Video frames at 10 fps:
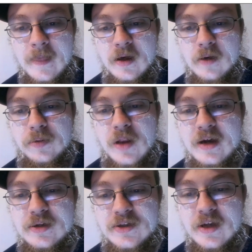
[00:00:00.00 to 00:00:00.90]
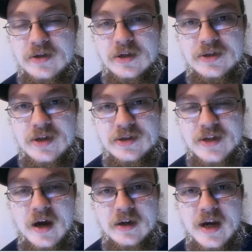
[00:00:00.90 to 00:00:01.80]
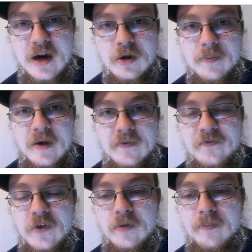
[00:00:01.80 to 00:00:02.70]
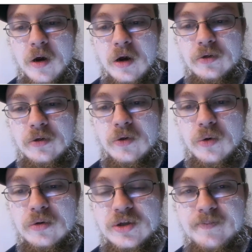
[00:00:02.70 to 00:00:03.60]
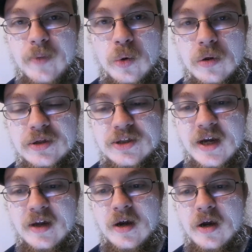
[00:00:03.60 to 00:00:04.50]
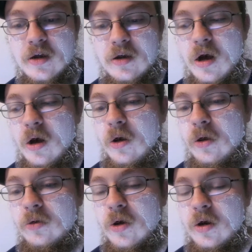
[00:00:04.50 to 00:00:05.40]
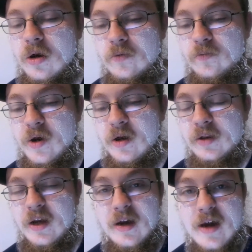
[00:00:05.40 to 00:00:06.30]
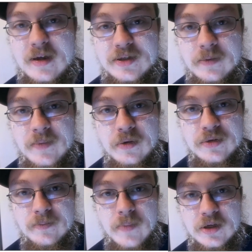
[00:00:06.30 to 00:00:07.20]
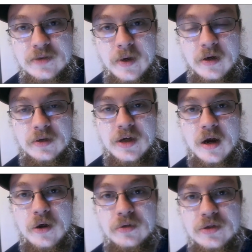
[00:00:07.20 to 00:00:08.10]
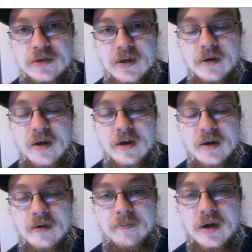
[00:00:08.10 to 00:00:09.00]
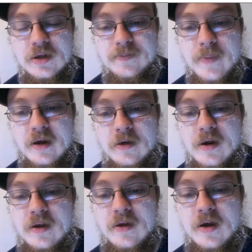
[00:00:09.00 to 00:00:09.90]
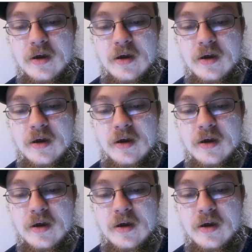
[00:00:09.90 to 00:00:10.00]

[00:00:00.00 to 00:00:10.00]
a place that just does not care about football or sports at all, really. SMU's much better coached and much better at